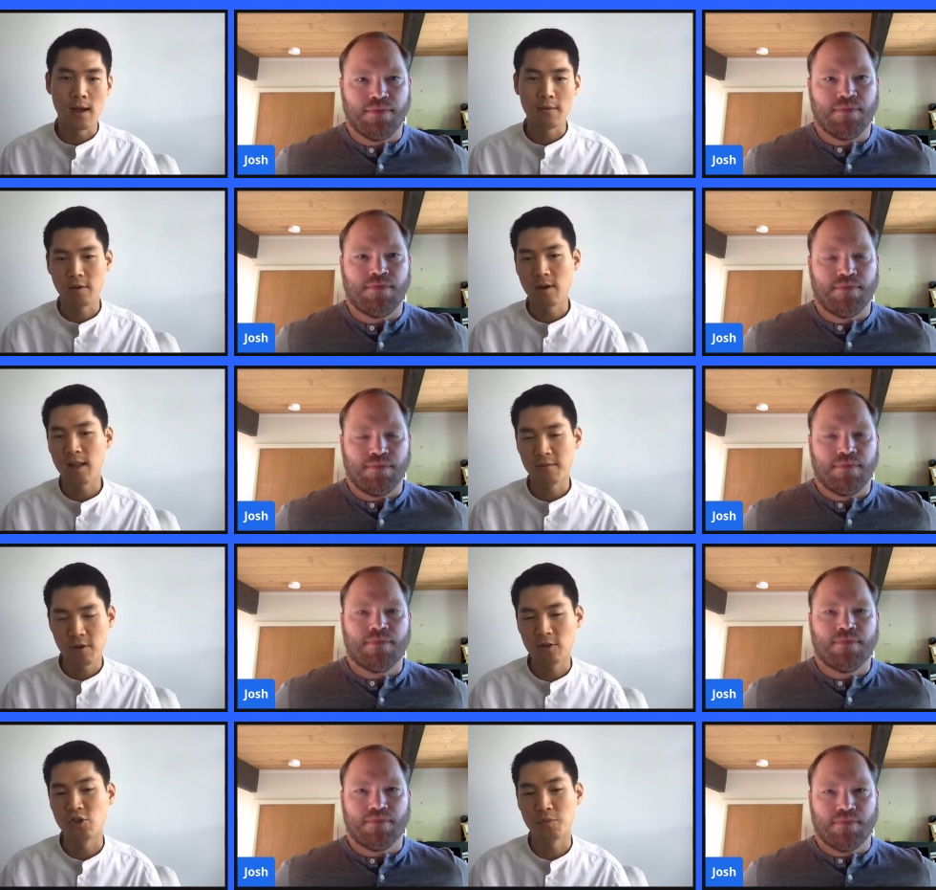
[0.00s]
Speaker 1: The
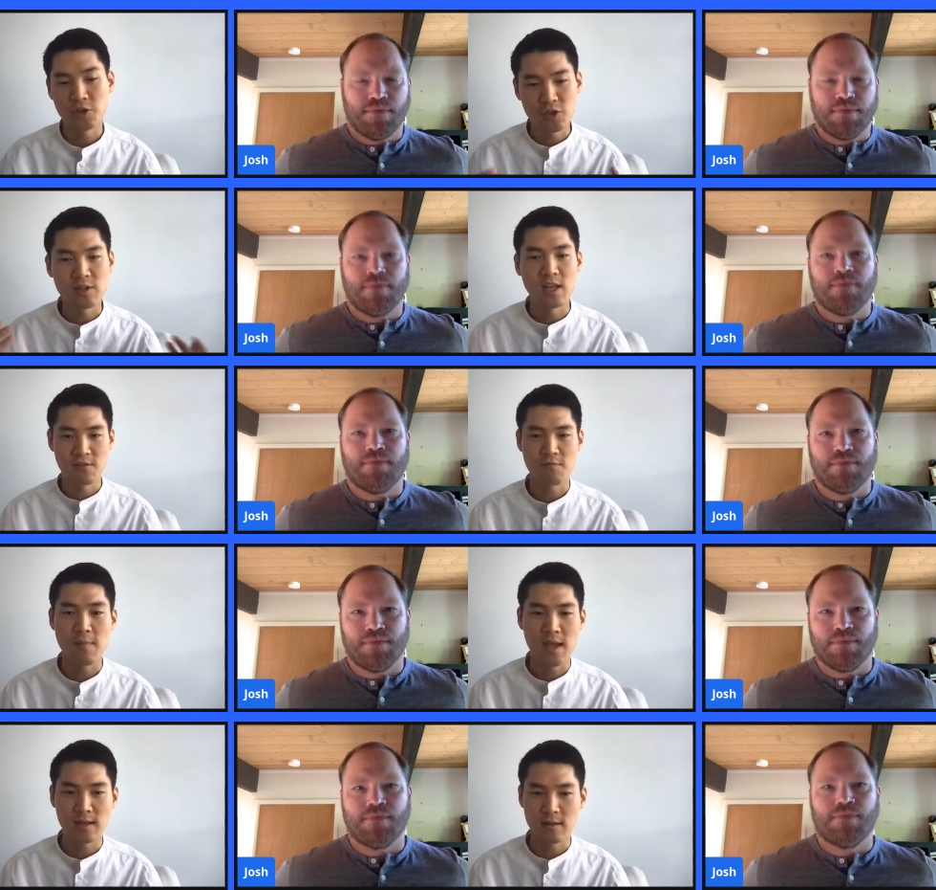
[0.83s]
kind of contribution
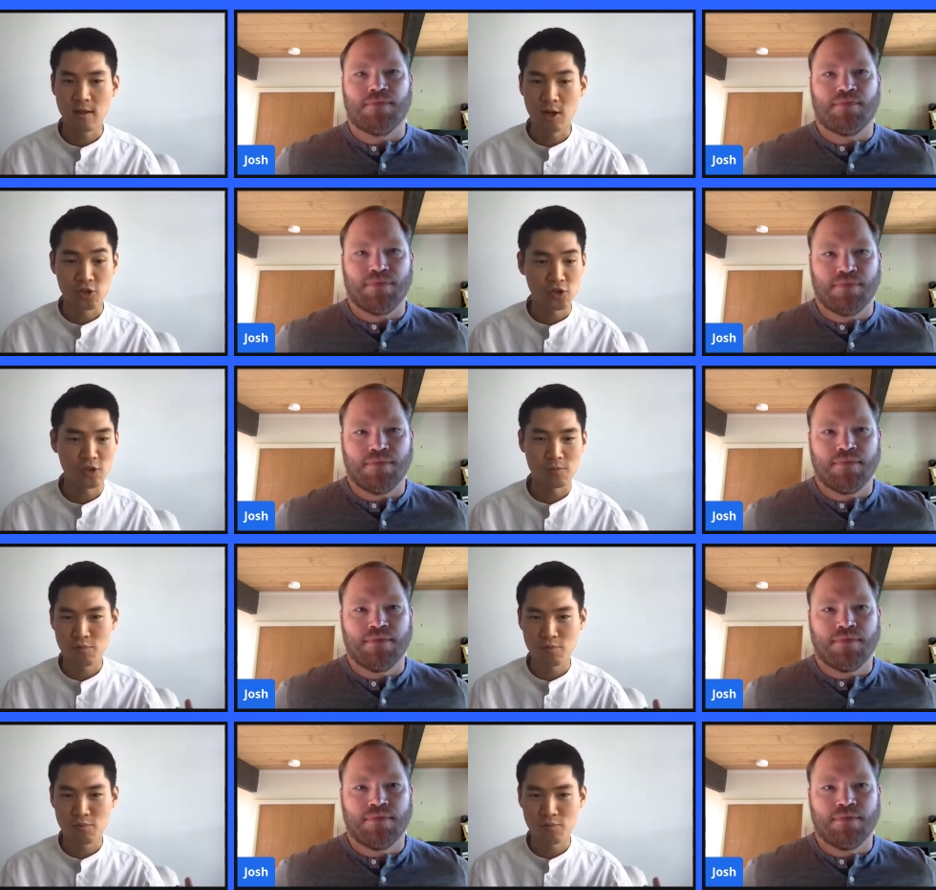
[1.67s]
they've made in launching